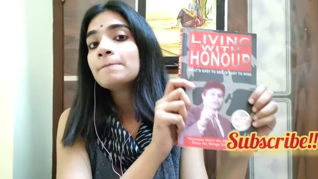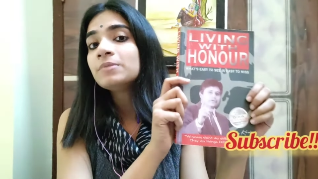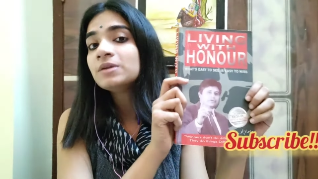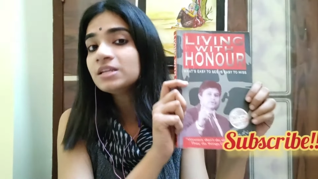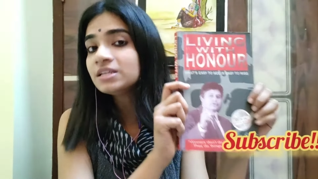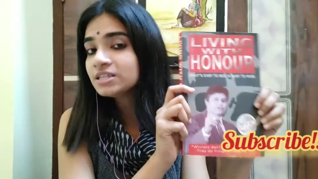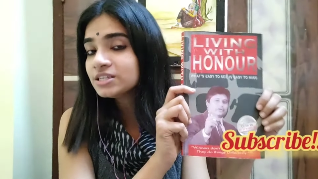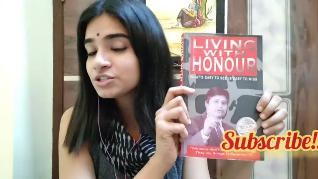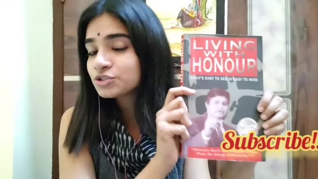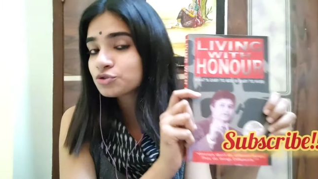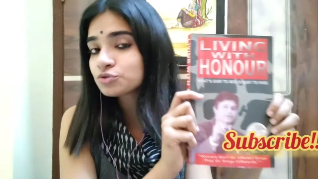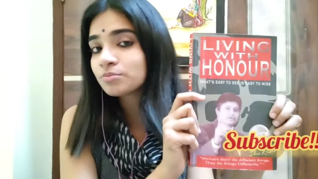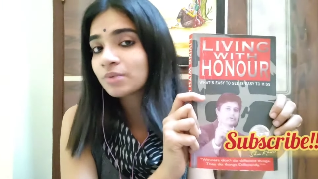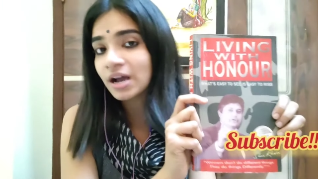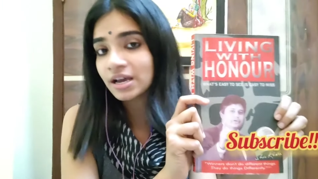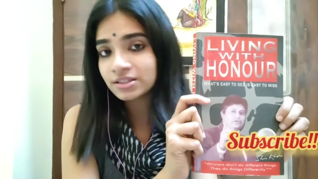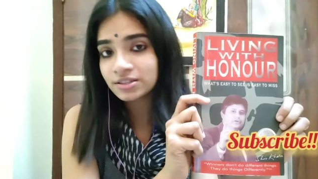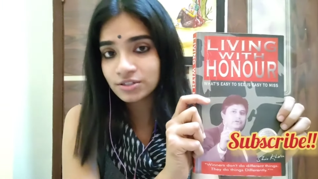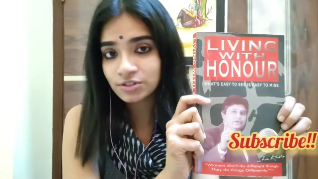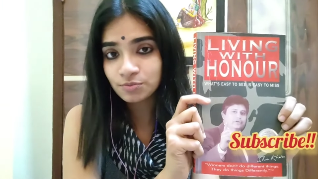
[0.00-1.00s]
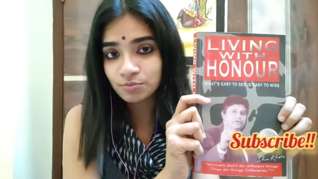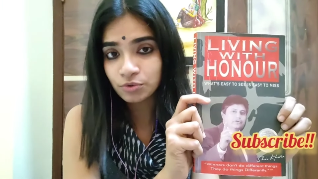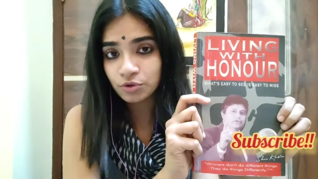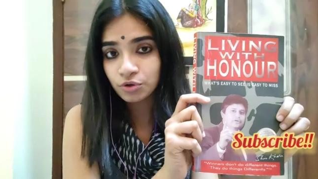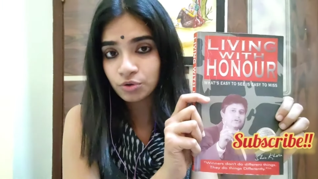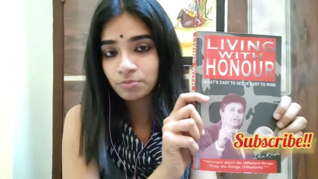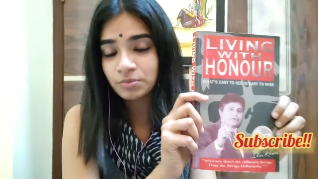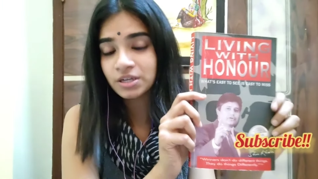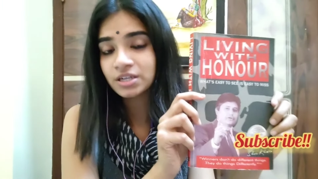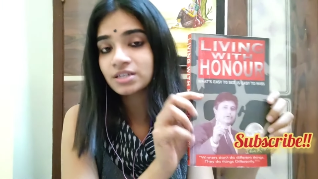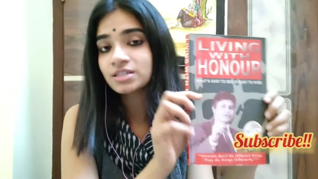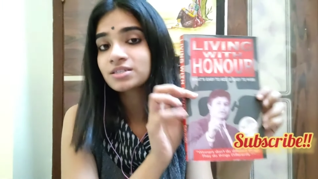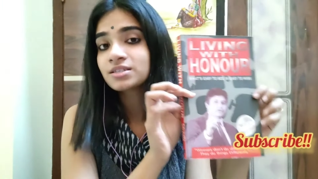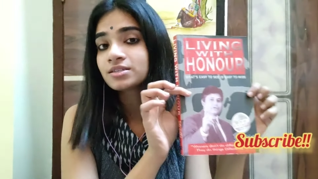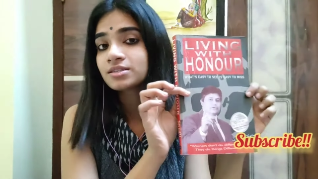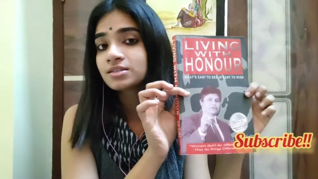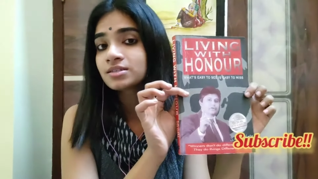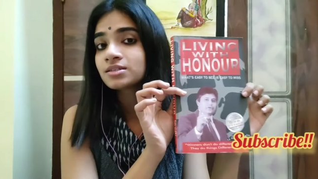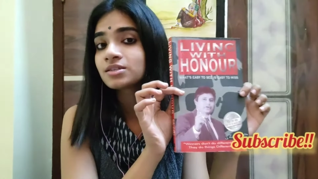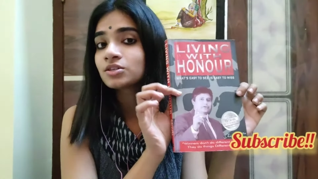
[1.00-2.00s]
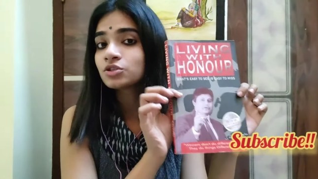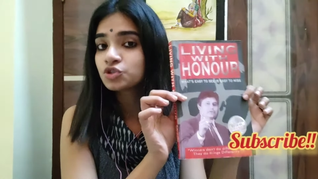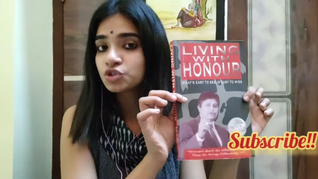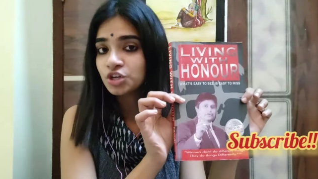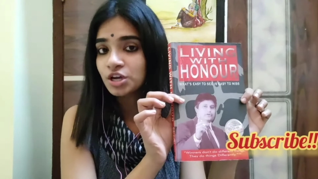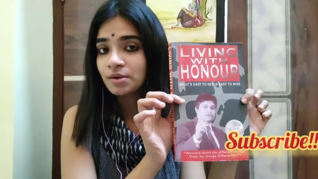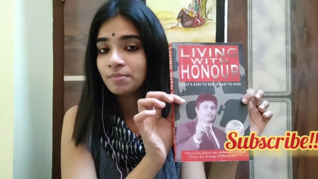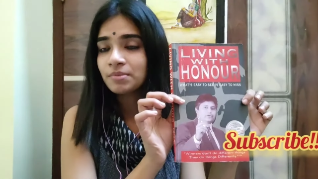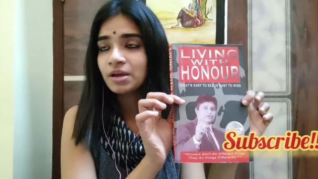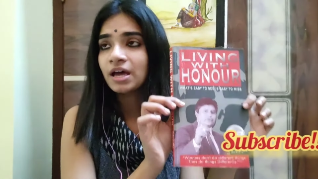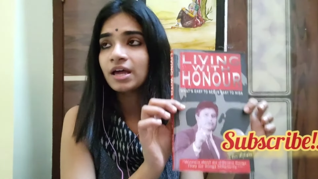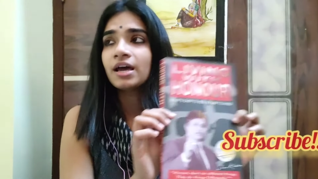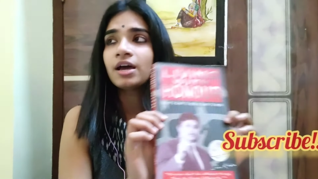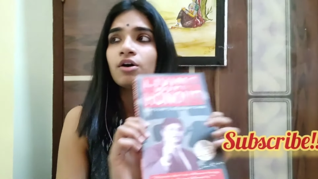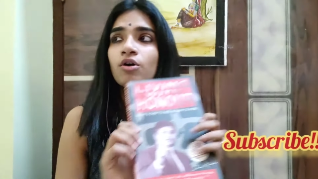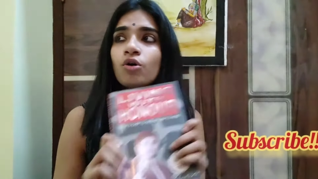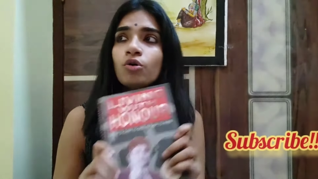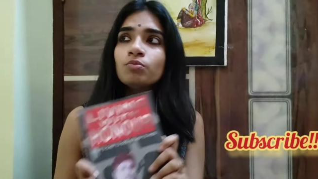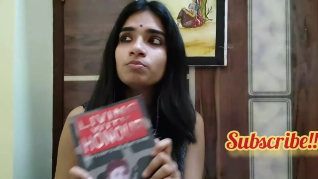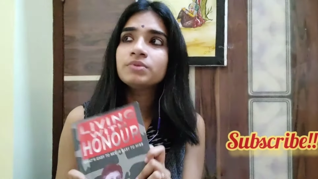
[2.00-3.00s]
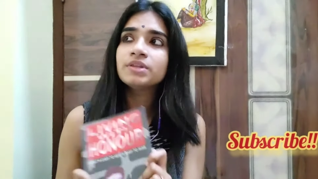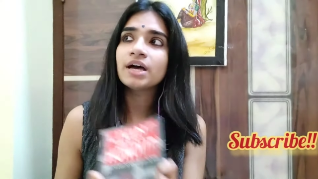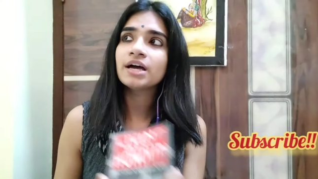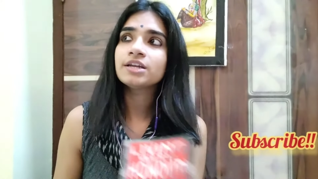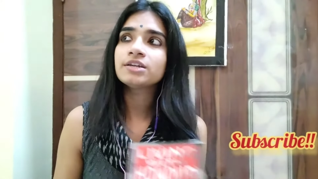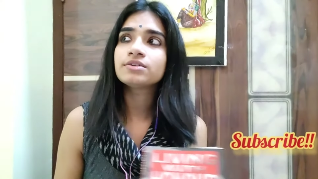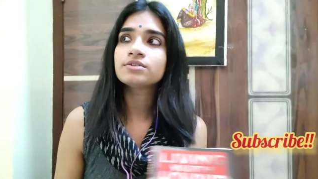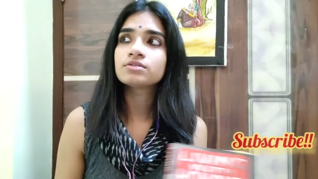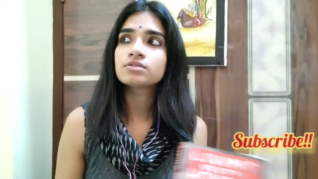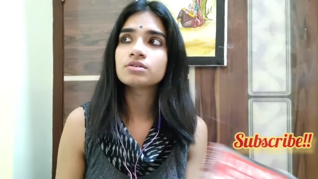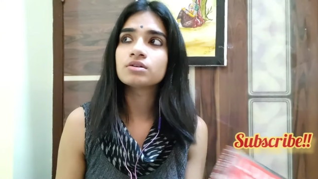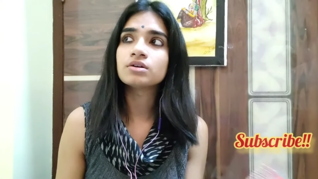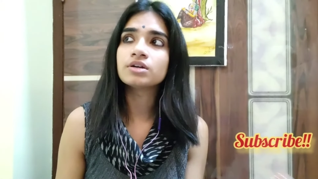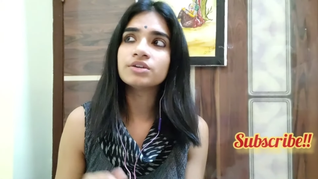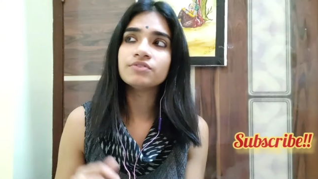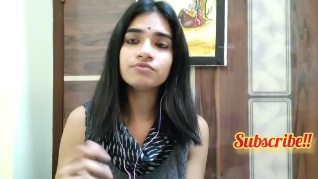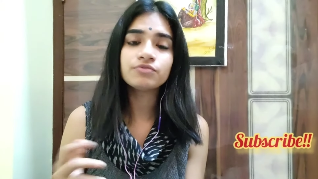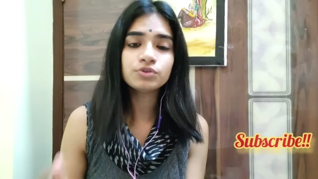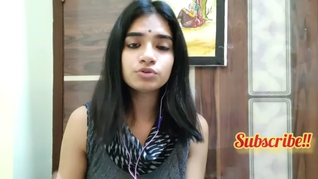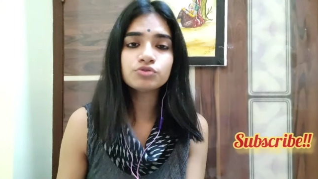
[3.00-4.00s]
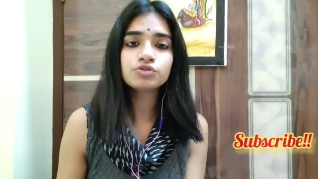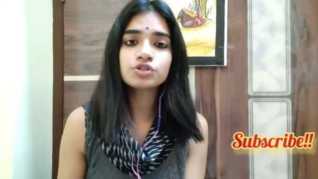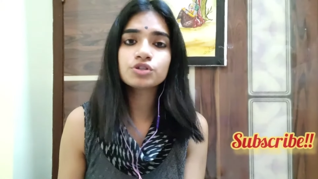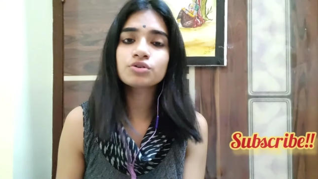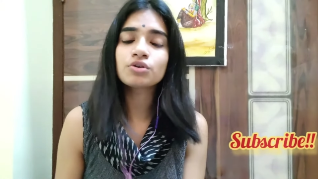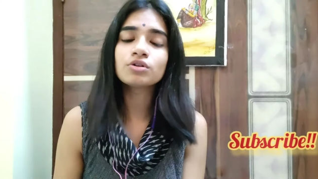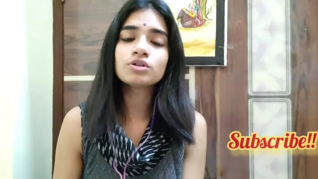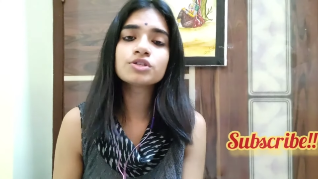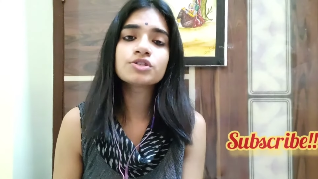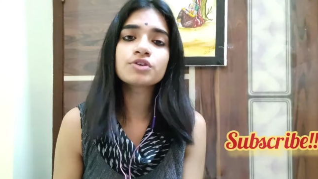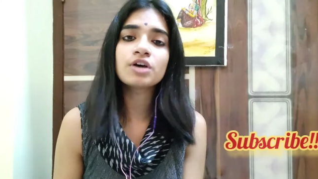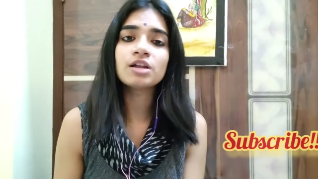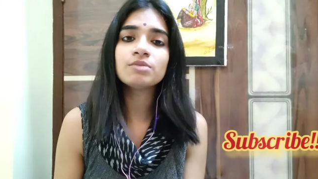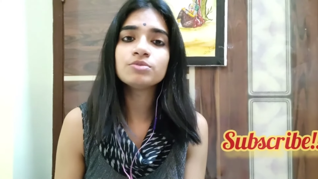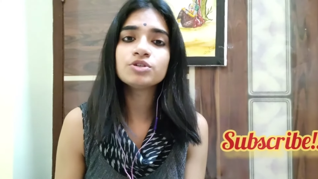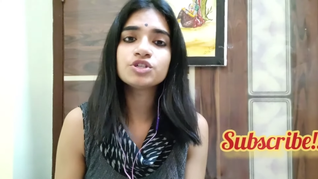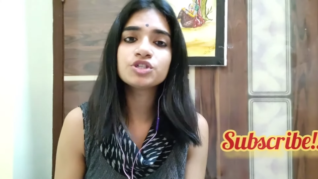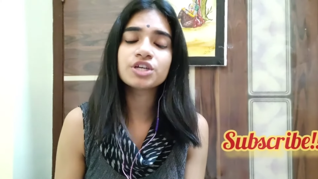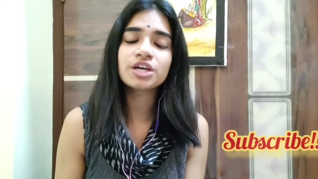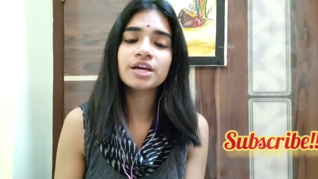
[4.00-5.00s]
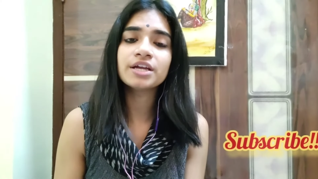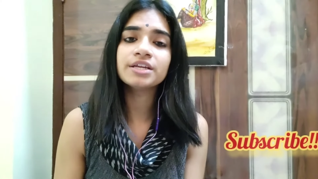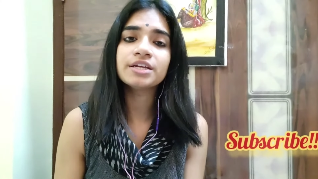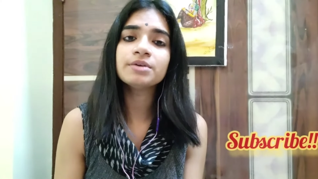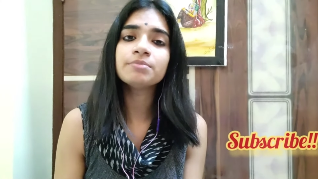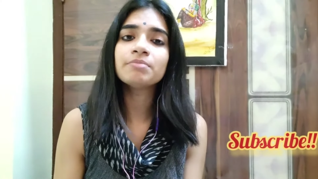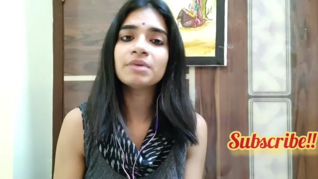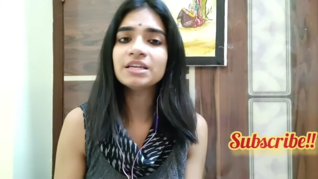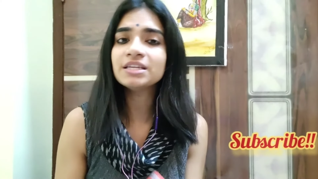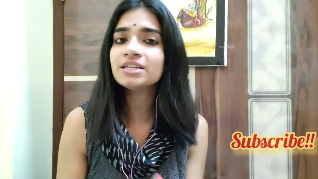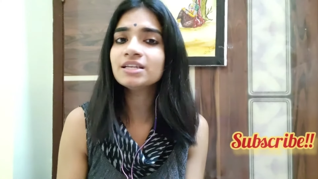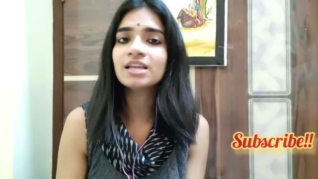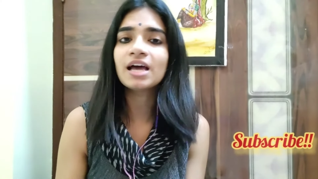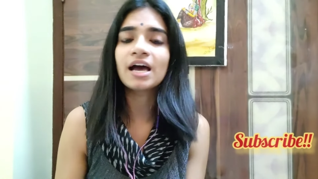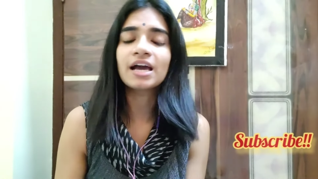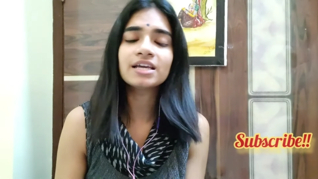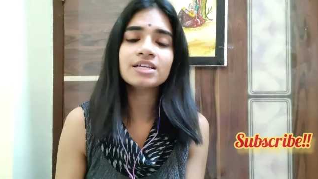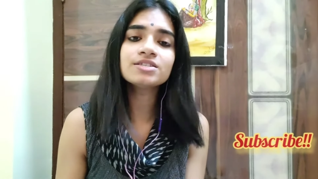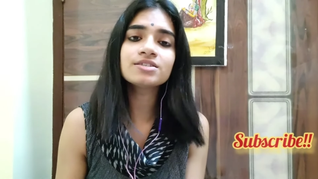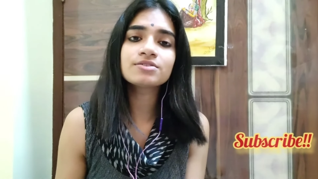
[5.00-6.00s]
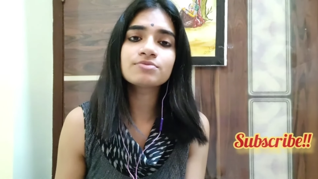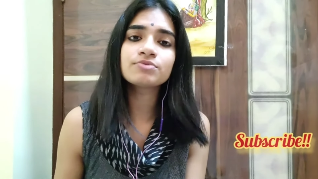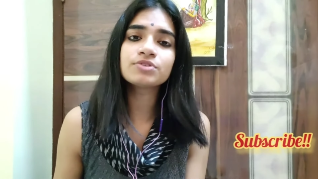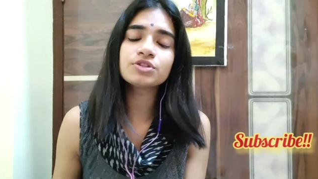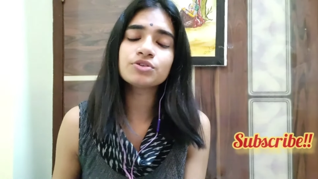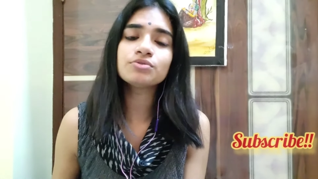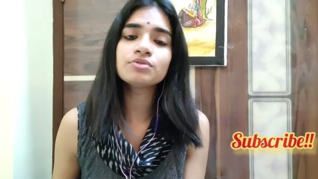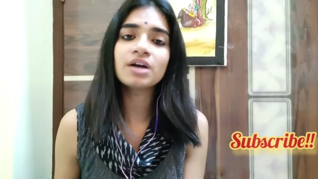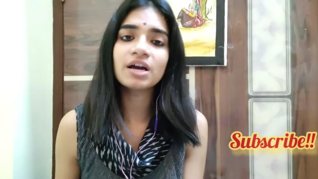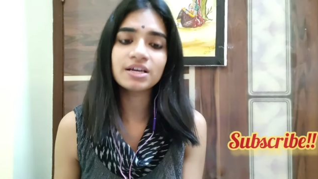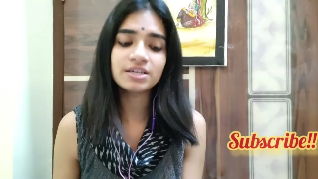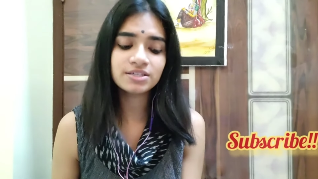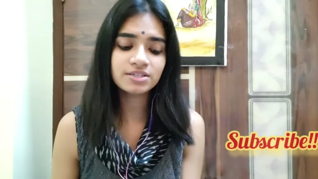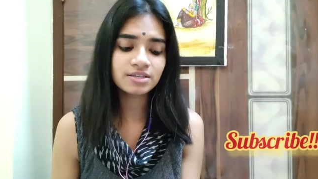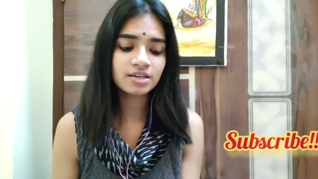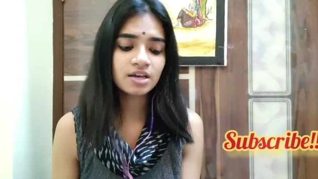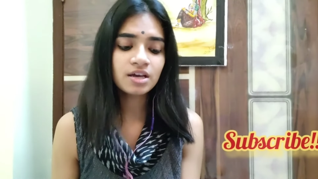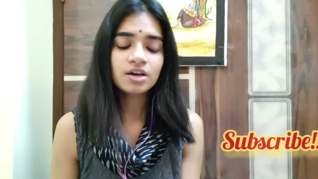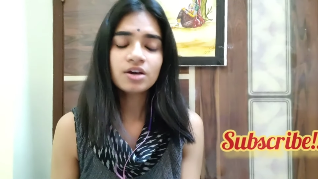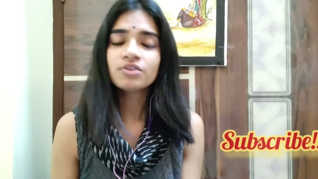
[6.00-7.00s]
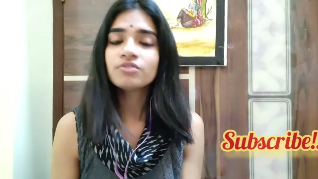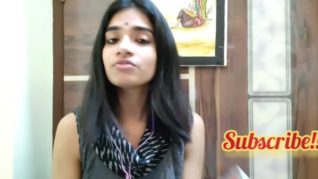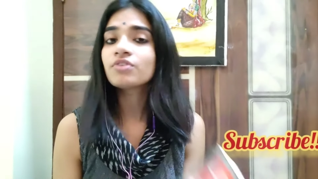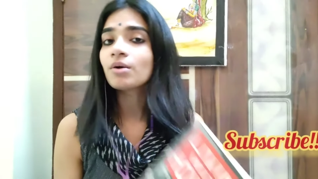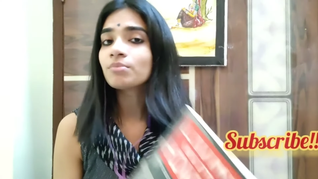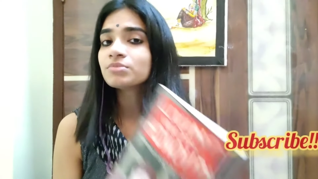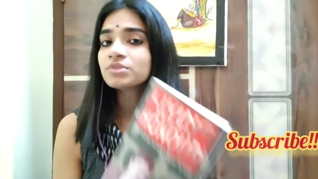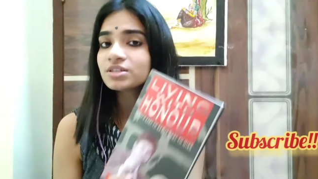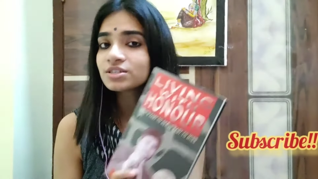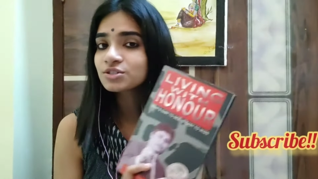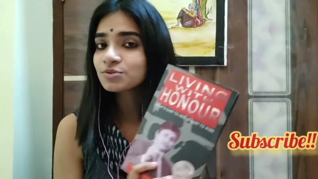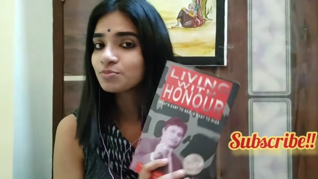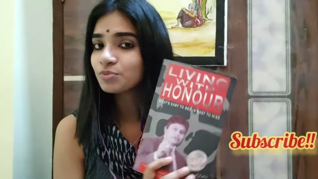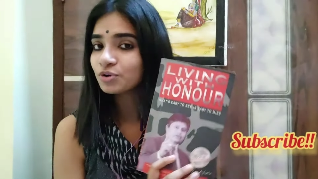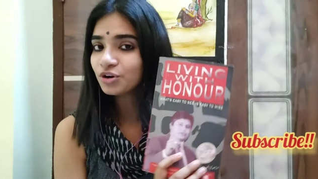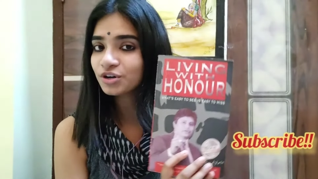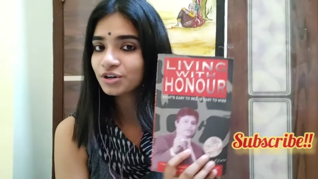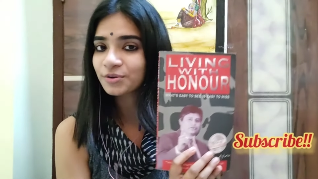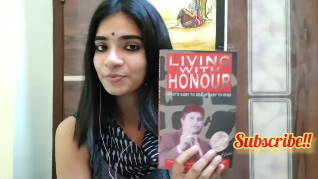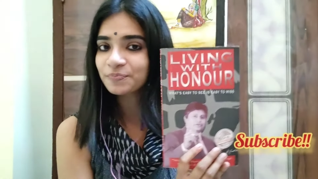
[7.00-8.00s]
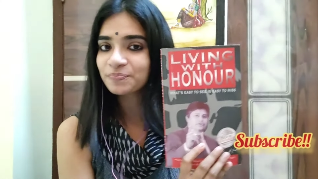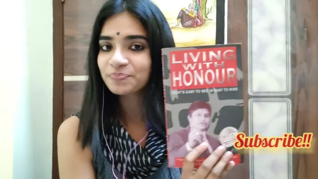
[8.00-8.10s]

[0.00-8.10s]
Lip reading: please do buy this book, because this is a gem. And I hope that in future also, I'll be sharing many lines with you guys from this book.